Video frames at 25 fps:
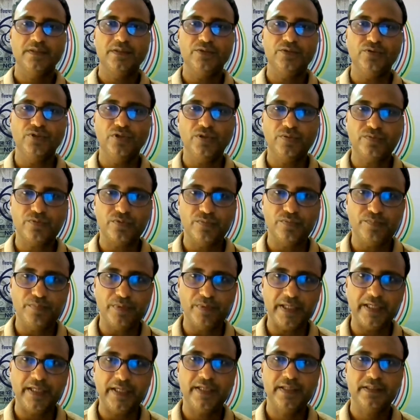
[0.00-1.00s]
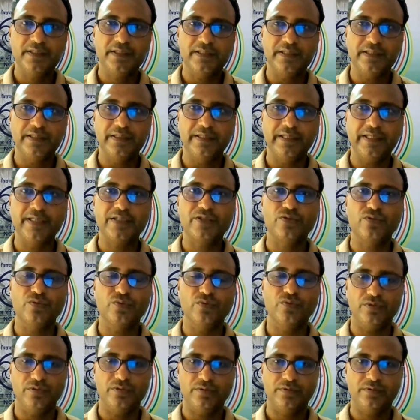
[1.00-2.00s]
You have to play great
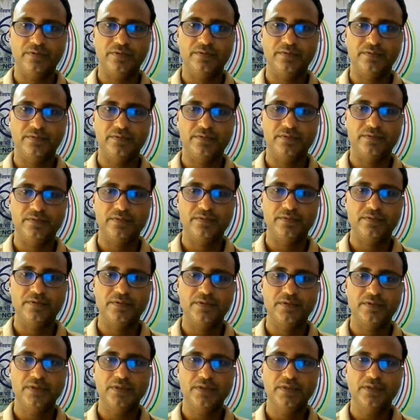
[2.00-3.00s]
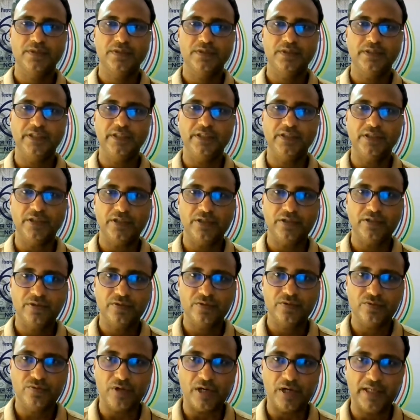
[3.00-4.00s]
role in
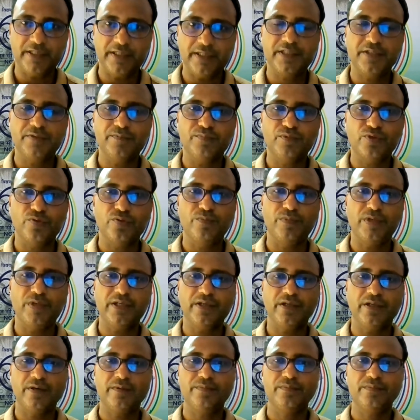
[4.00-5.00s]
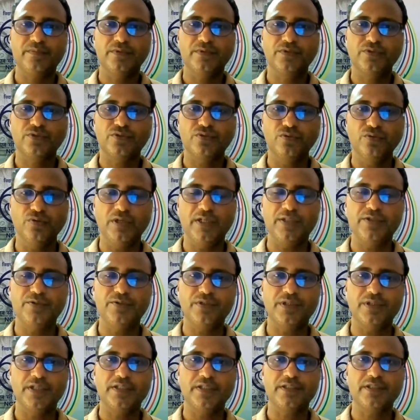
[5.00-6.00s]
the quality improvement of school
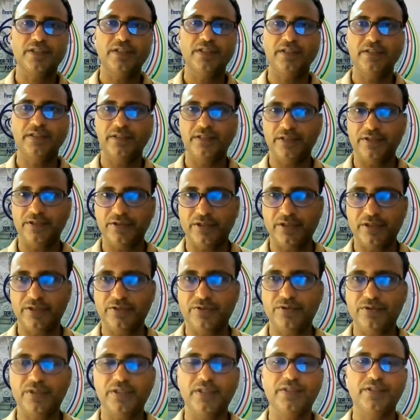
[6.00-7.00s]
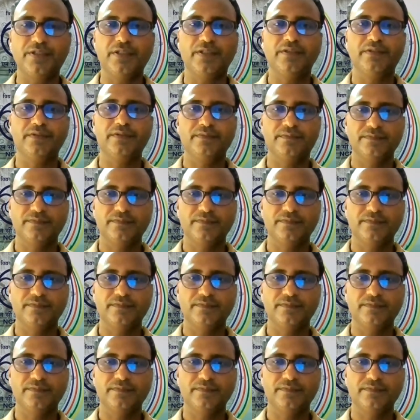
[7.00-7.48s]
education and teacher education.